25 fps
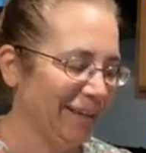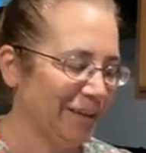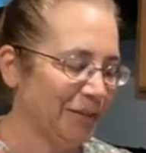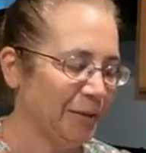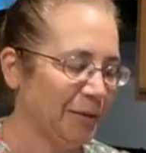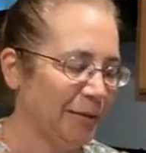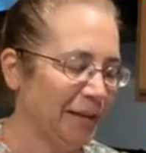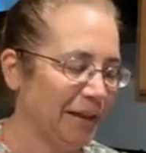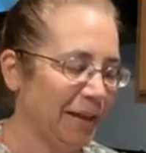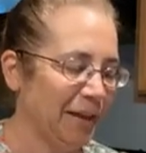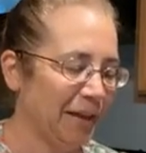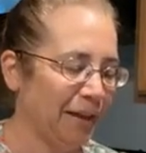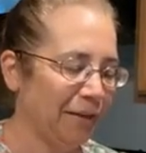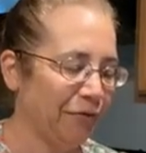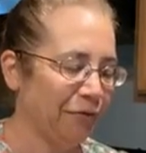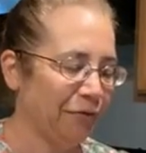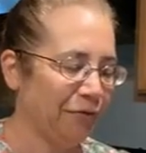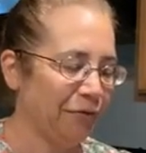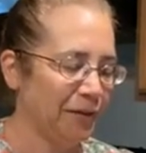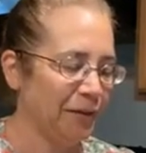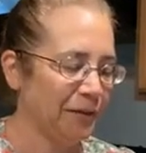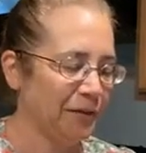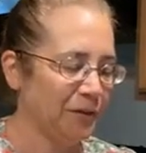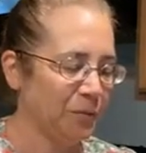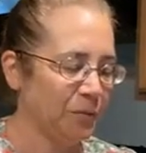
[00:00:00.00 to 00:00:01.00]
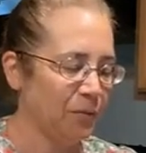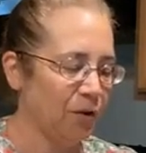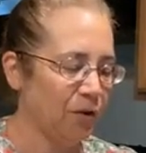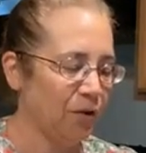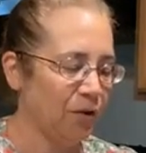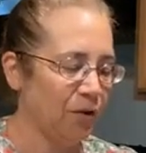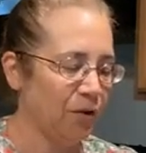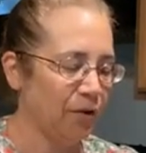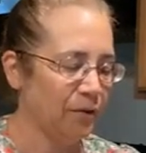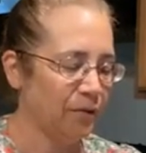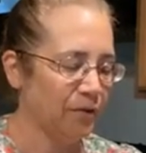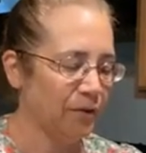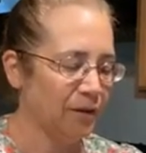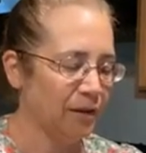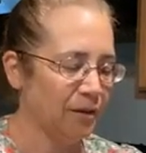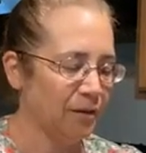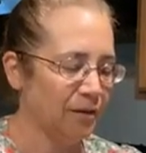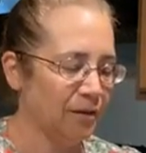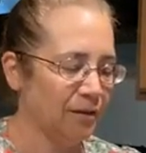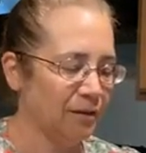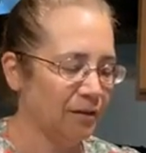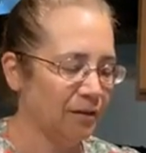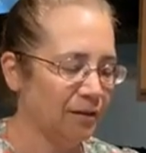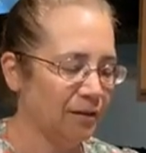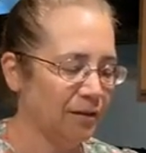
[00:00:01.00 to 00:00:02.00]
So I have Facebook going.
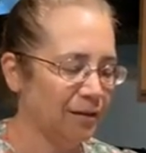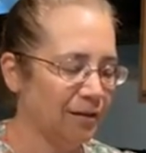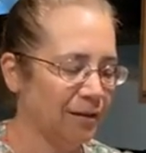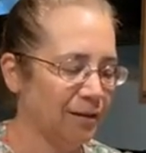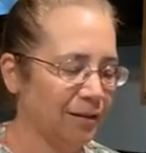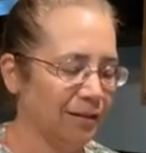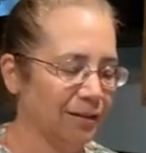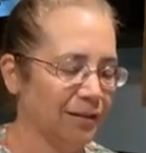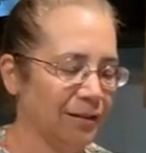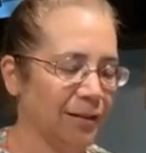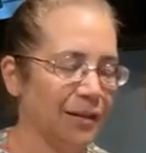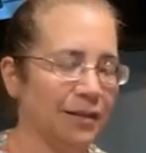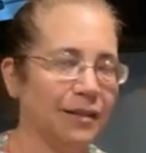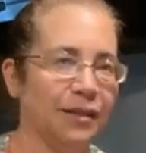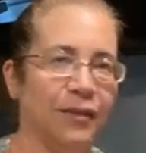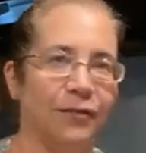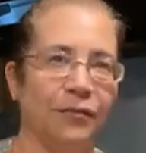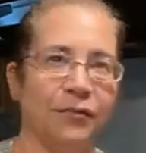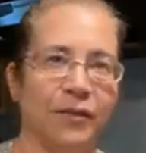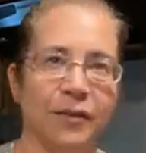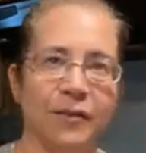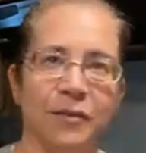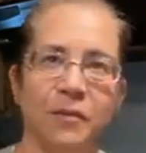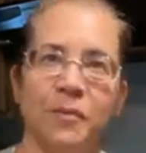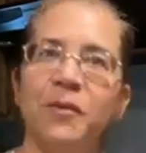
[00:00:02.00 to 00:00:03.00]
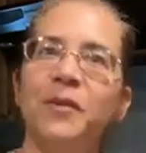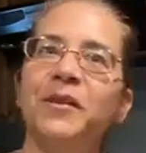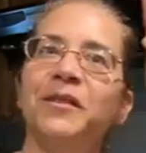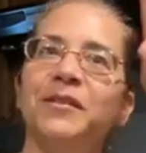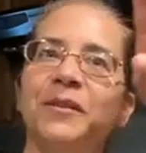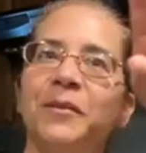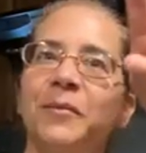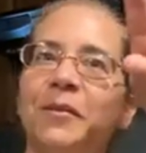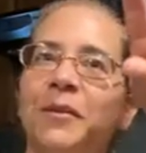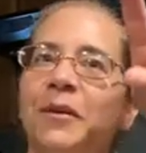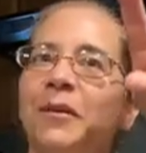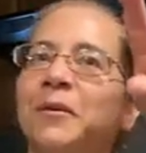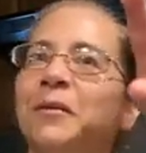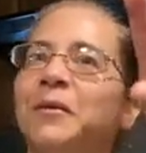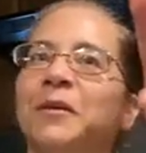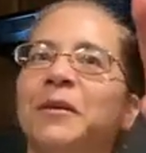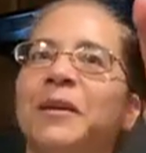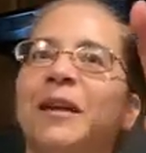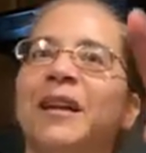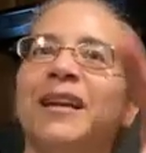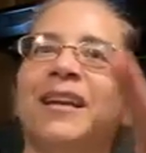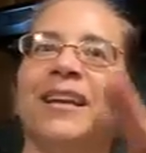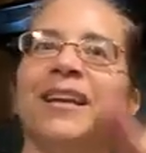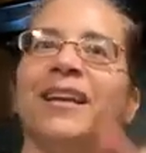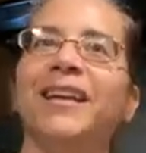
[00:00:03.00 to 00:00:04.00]
Let's see, Facebook is up here
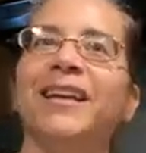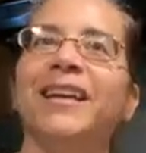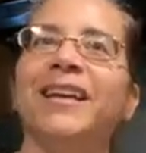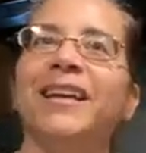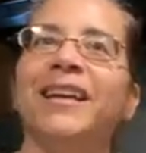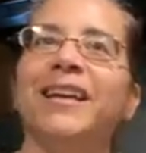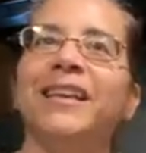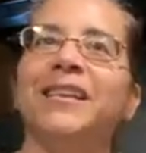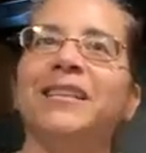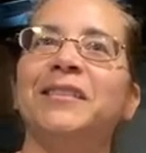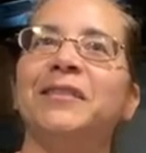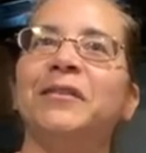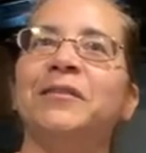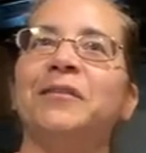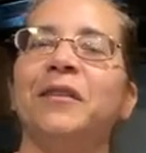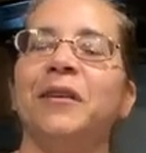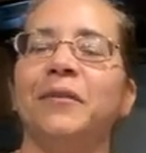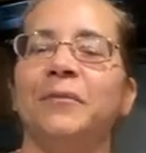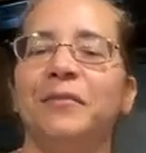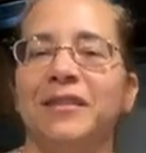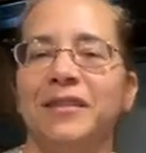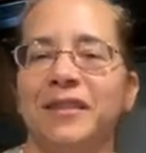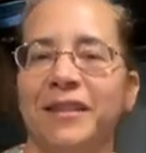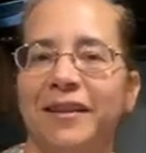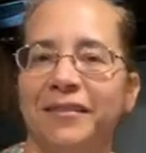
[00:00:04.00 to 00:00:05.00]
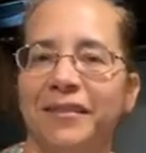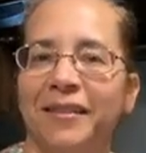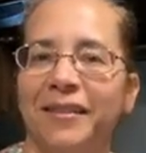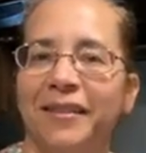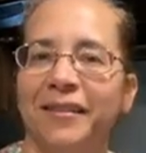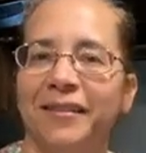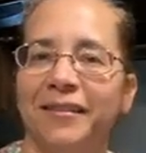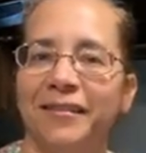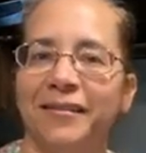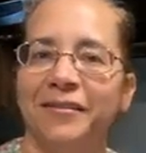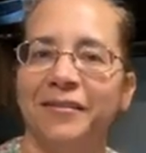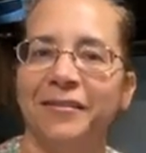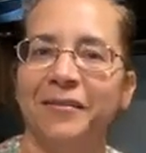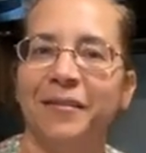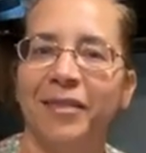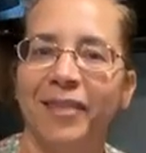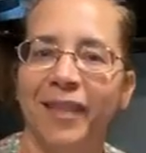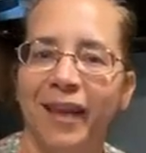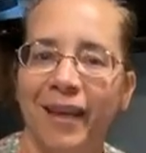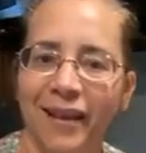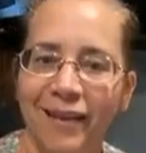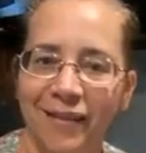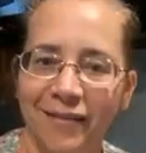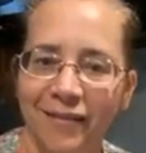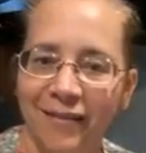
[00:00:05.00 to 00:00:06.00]
tonight. Instagram is down here, so
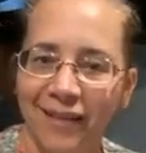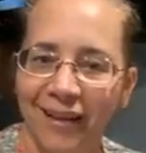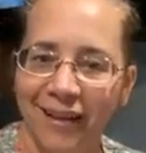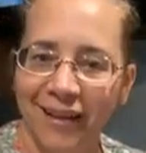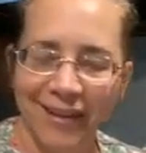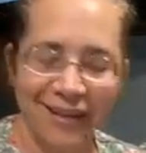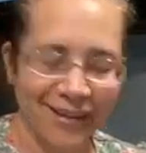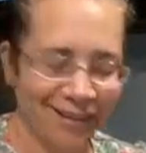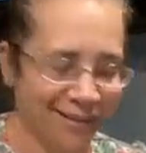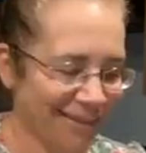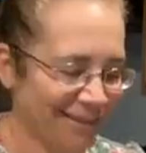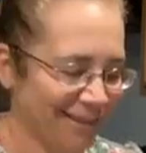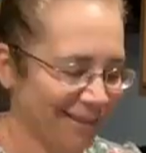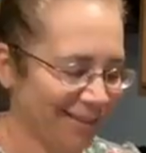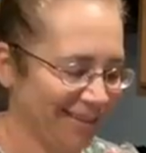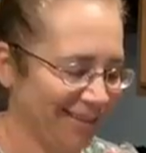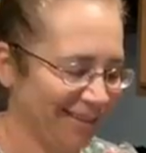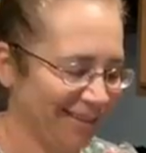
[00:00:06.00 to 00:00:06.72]
thank you guys.